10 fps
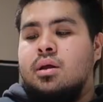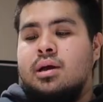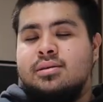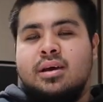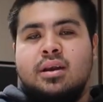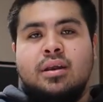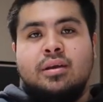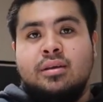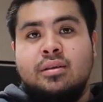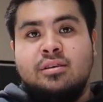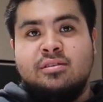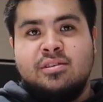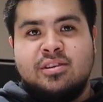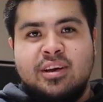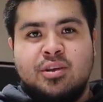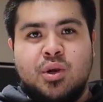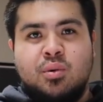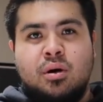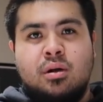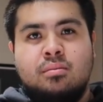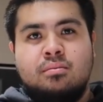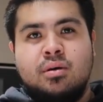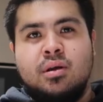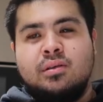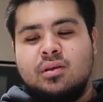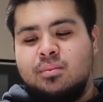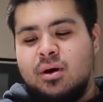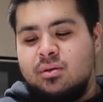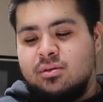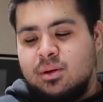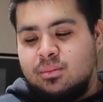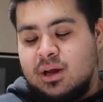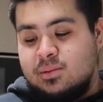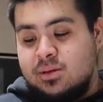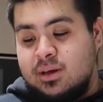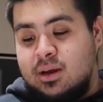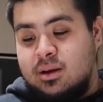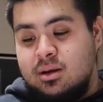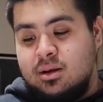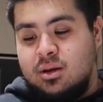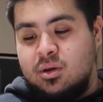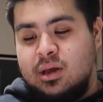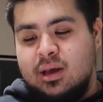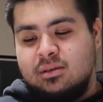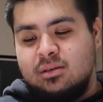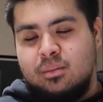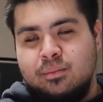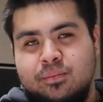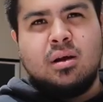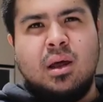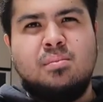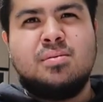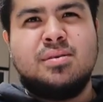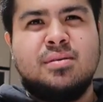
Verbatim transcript: I said it doesn't stick to the wall, but it's somehow sometimes it you get some clumps.